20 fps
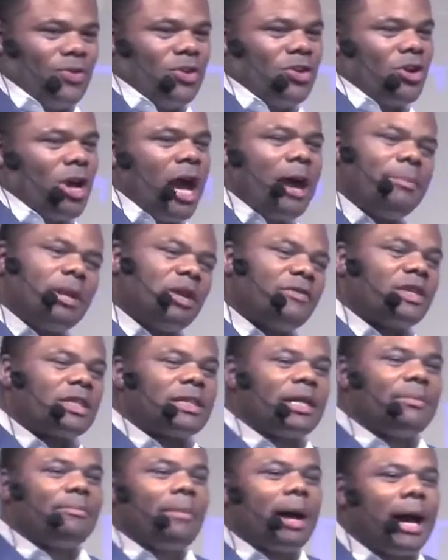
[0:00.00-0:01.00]
You know, how many of
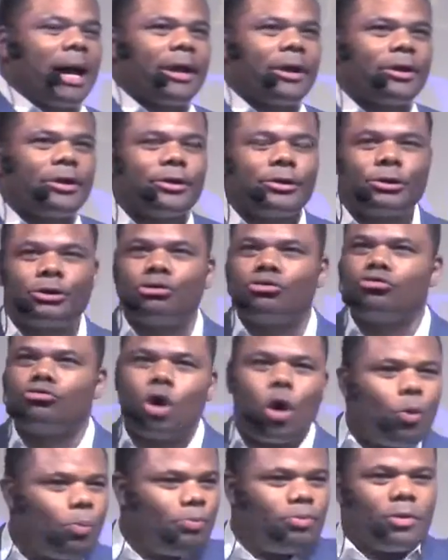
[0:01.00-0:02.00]
us
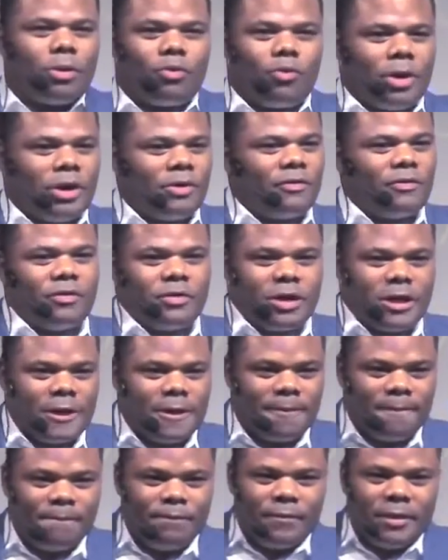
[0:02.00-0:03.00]
admire Oprah Winfrey
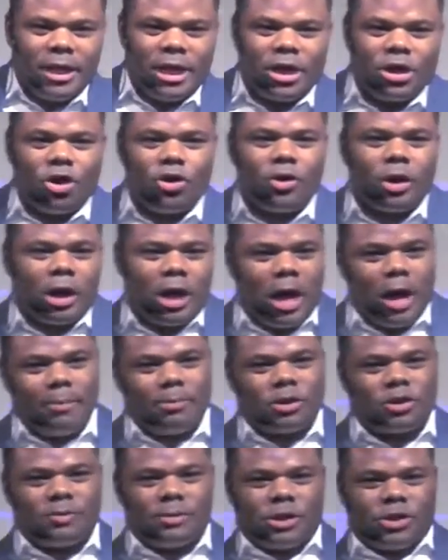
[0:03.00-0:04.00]
and her
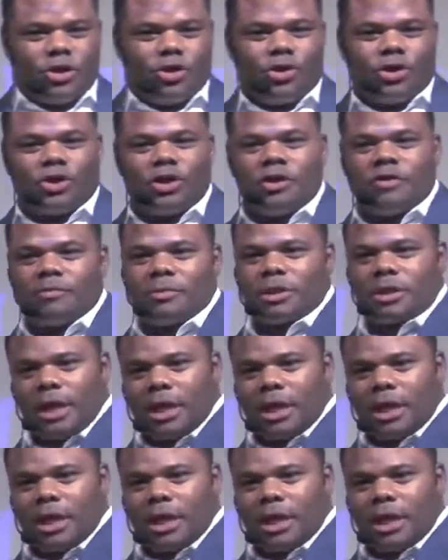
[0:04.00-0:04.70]
accomplishments and her achievements?